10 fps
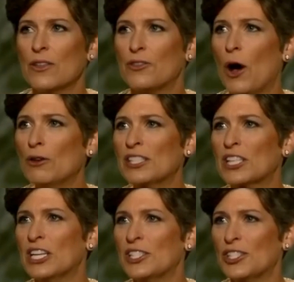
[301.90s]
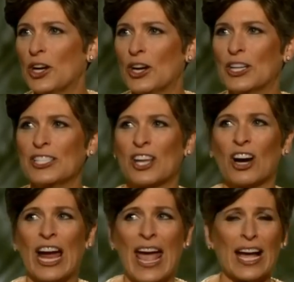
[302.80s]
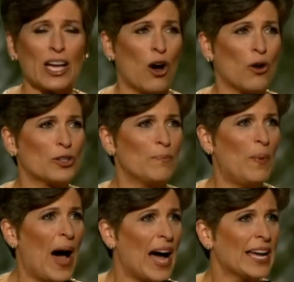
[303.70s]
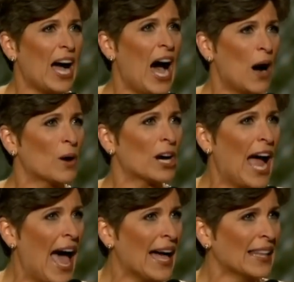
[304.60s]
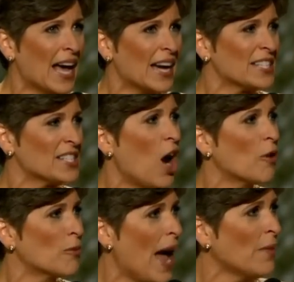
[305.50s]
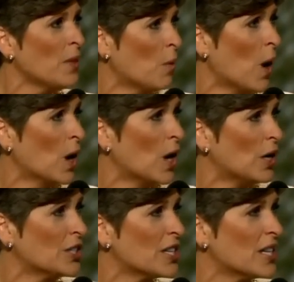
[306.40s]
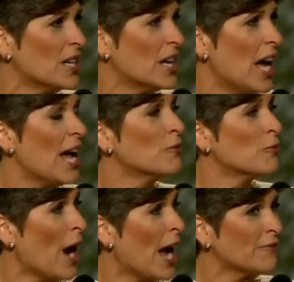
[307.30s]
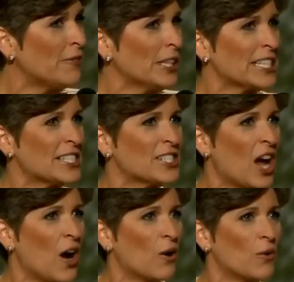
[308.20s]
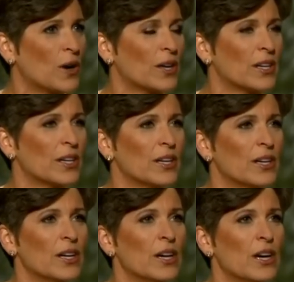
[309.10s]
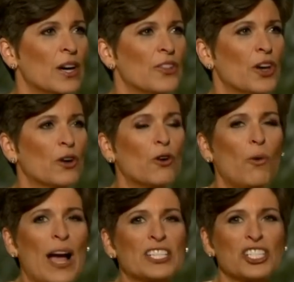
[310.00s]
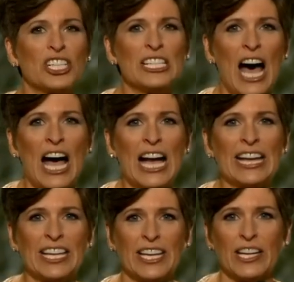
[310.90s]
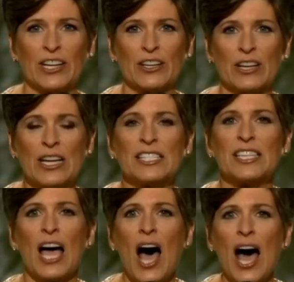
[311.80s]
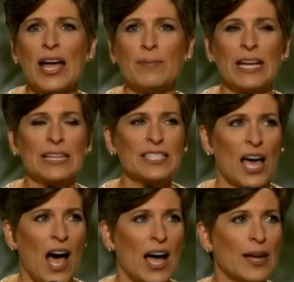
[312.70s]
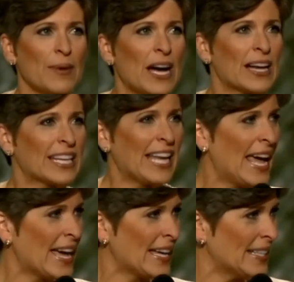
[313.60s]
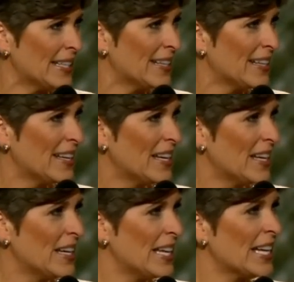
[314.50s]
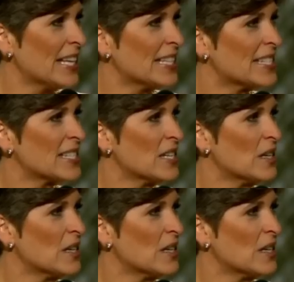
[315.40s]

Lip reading: Those concerns are echoed by our allies around the world, and rightfully so. The question I hear time and time again is,